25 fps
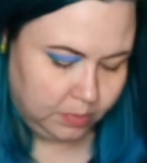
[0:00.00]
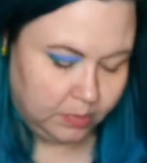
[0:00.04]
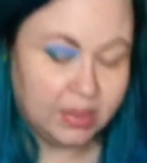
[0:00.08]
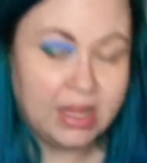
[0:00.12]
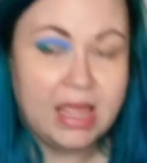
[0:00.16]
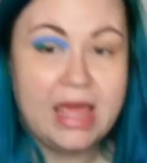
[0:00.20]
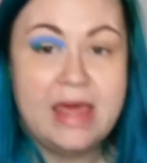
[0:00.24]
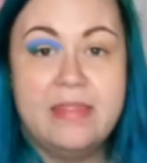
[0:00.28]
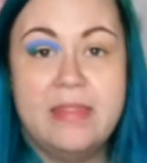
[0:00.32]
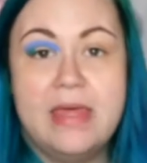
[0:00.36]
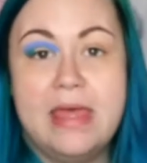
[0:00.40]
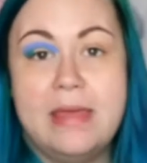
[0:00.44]

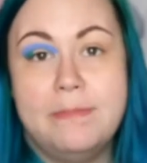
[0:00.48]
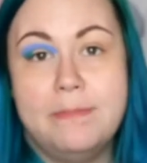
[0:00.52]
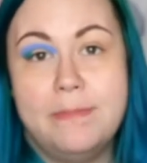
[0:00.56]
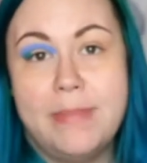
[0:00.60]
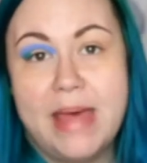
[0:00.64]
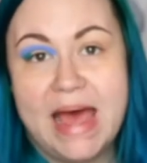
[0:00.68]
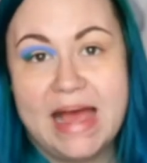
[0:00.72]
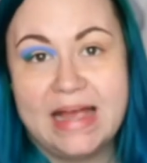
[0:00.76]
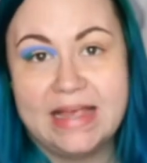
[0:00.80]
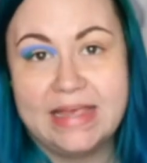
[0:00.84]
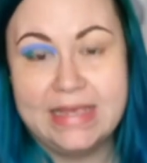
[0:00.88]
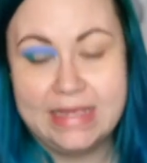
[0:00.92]
And then
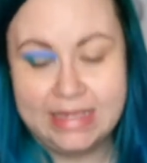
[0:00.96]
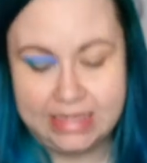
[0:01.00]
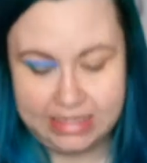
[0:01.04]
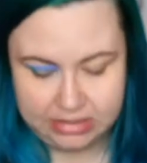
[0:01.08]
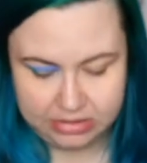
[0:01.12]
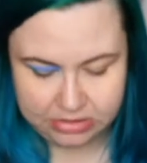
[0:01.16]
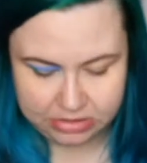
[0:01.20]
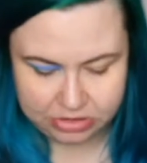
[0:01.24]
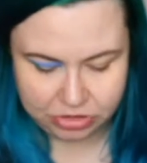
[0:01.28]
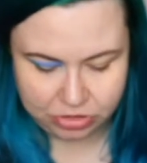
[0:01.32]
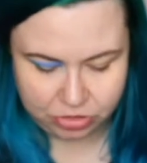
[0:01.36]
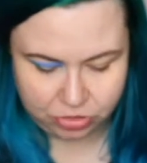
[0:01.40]
back
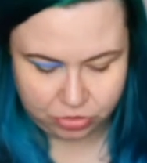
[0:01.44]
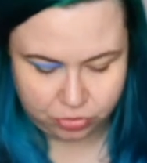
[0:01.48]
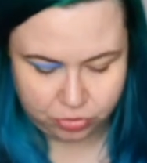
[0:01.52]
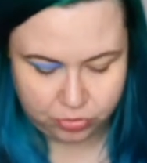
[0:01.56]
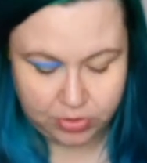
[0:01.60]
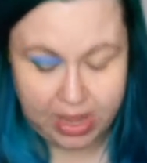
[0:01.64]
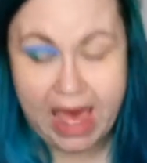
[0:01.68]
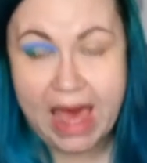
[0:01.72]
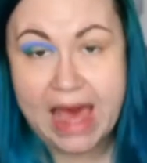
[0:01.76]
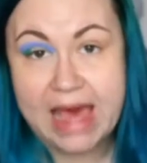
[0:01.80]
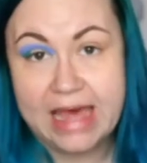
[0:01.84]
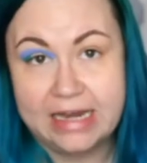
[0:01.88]
into
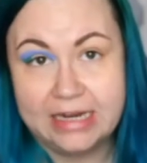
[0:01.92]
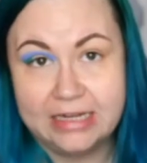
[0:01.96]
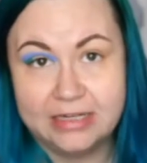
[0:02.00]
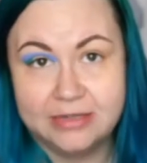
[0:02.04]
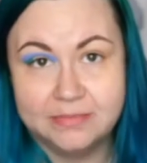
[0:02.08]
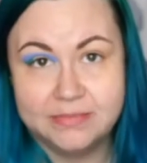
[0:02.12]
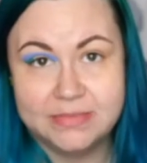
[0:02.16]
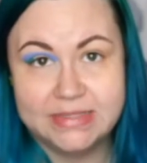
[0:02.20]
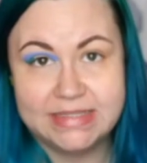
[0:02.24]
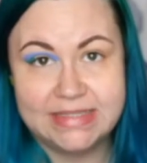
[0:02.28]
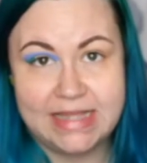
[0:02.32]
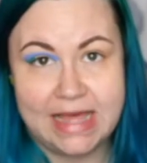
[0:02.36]

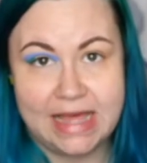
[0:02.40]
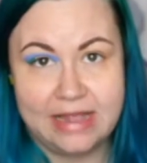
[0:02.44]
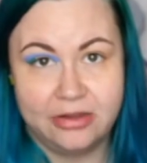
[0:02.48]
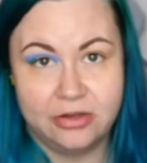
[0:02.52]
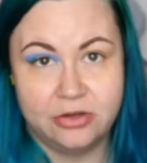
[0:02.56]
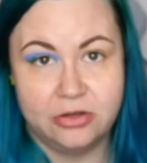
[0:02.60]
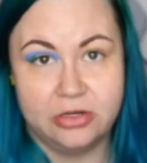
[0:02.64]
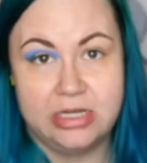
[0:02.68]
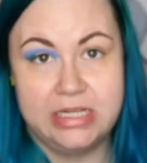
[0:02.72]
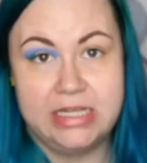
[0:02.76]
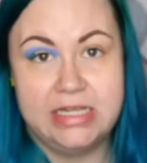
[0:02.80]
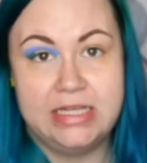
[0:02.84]
Atoms, that
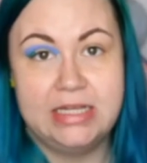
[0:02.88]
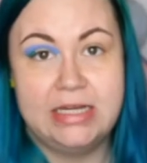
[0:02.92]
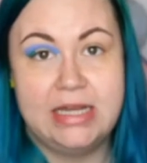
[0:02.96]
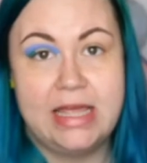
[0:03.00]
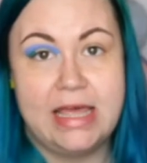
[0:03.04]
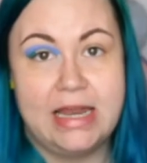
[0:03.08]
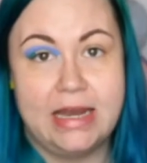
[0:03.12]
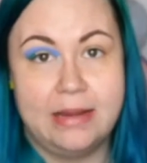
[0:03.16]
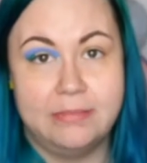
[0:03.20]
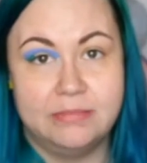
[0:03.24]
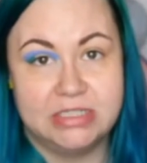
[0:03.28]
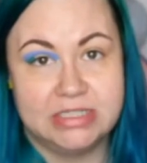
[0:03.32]
green,
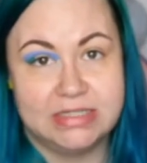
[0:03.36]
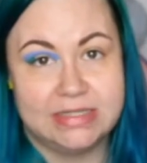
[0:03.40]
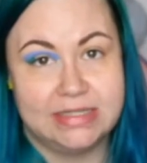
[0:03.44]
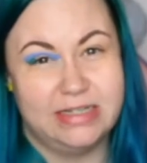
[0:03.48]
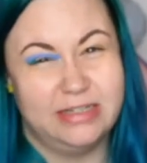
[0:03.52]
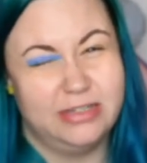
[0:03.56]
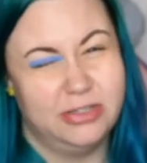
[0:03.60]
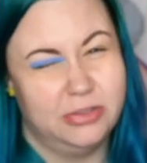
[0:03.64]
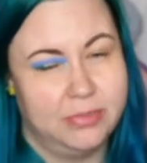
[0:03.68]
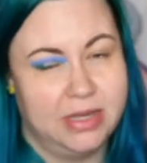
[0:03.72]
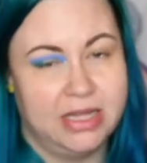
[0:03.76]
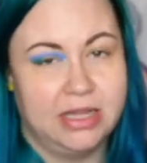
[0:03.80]
and I'm just going
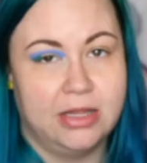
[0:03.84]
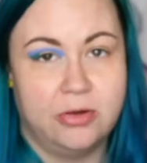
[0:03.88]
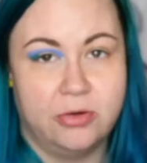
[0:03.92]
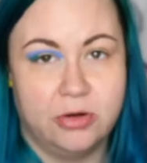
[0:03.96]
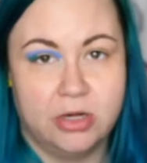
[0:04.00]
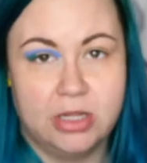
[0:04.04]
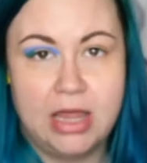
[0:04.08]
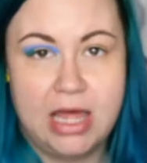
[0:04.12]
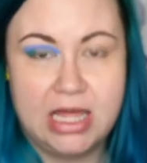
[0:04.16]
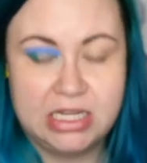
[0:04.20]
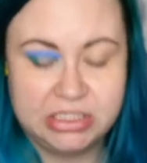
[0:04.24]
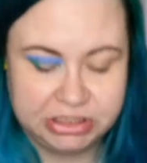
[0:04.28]
to do my lower
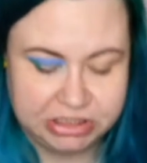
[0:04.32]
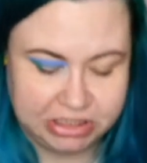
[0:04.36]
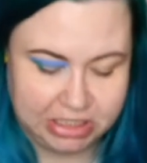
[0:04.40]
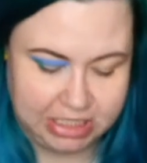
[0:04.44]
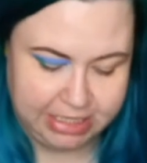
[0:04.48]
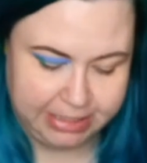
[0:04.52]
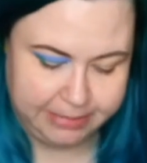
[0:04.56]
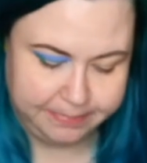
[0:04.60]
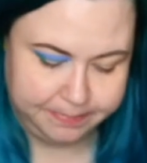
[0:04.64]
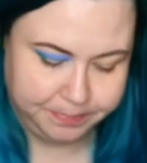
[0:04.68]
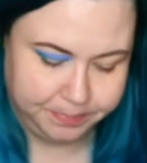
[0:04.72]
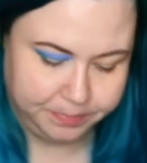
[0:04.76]
lash
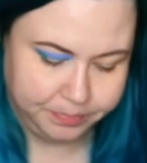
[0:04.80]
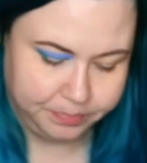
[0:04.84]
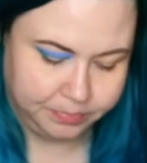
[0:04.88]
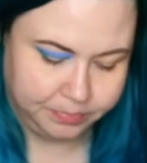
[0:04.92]
line.